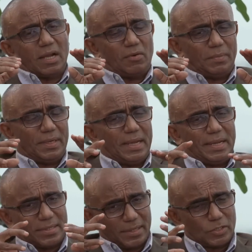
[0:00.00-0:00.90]
government
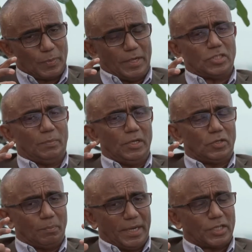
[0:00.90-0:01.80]
has a
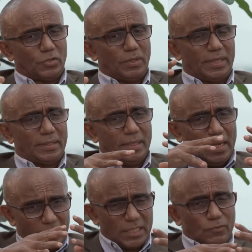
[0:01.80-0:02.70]
responsibility to make sure that
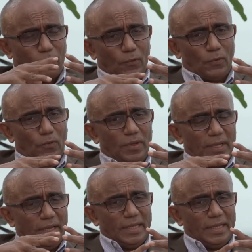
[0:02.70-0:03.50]
this flow